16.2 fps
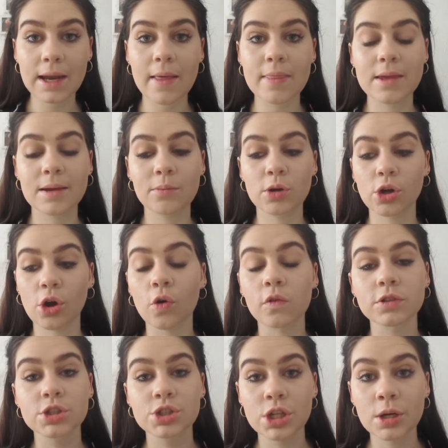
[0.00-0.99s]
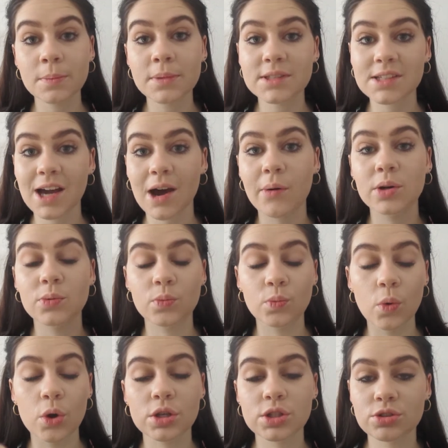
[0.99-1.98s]
and then I'm going to go off to gym, see how it
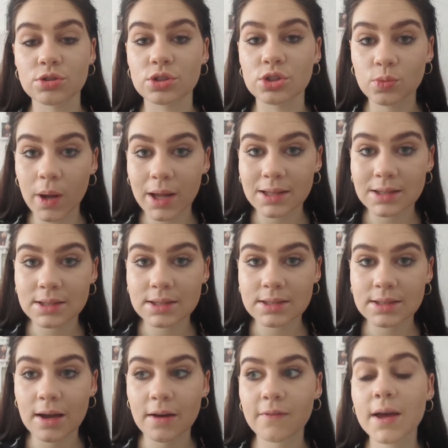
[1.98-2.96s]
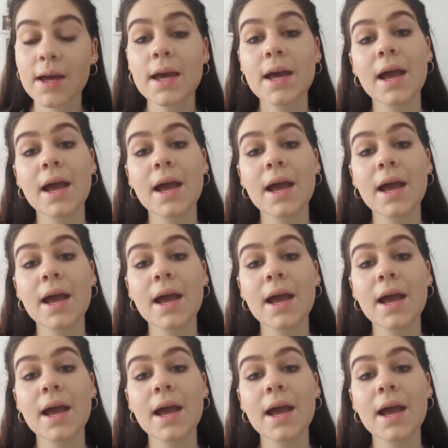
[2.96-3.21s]
works through sweat and stuff,